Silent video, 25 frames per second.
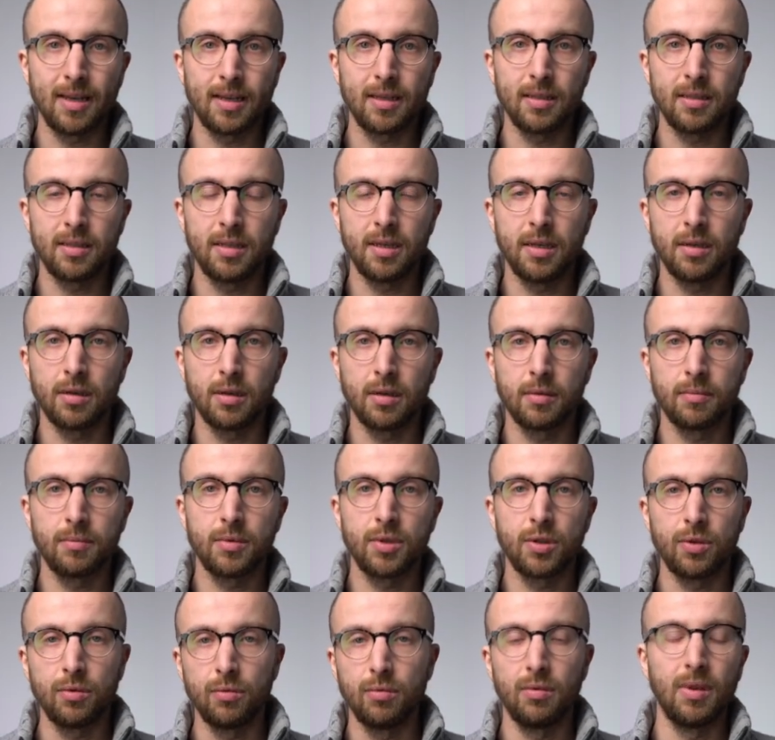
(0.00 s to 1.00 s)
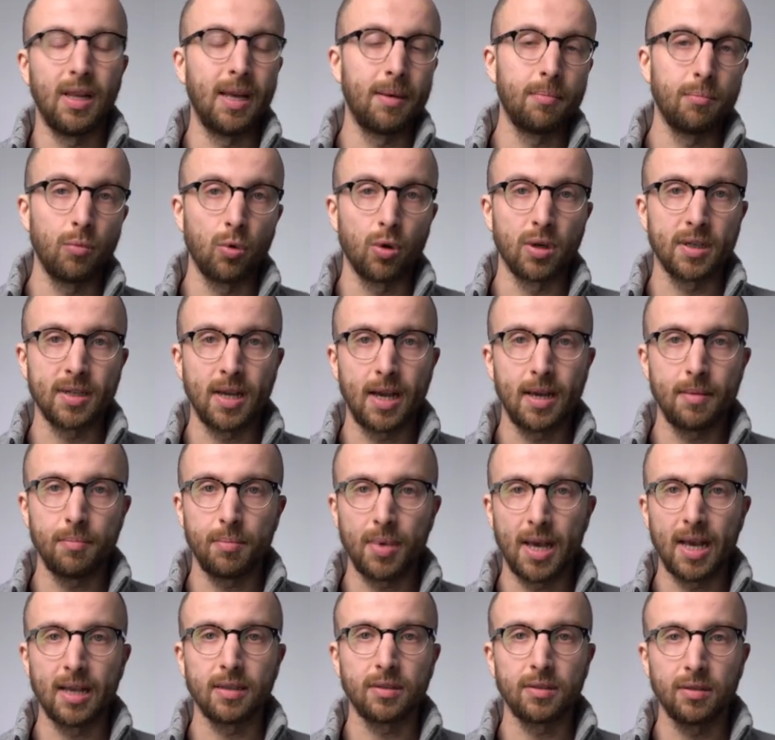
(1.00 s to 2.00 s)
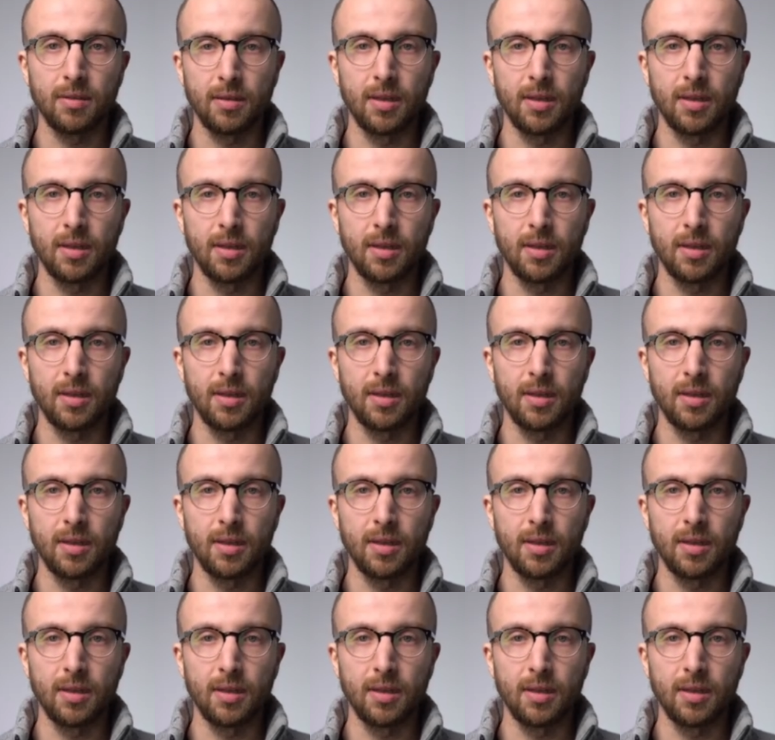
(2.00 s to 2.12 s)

a second here to let more time pass